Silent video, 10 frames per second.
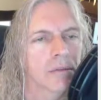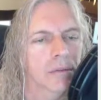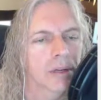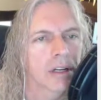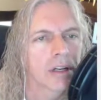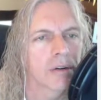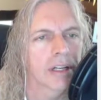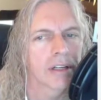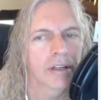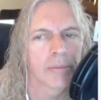We're going to go
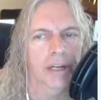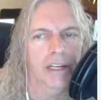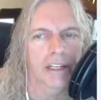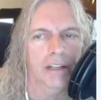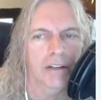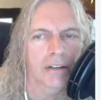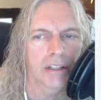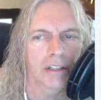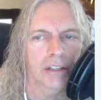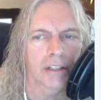ahead and go back here
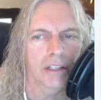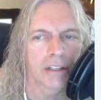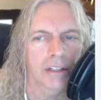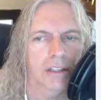and click